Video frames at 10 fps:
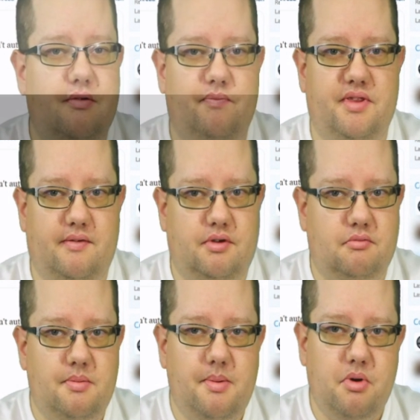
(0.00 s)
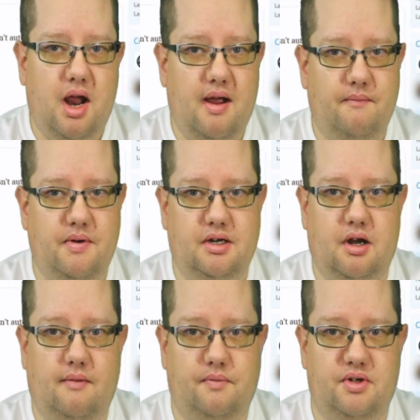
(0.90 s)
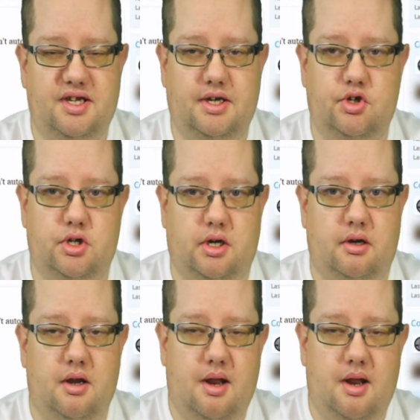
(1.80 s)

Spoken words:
if you remember having the conversation,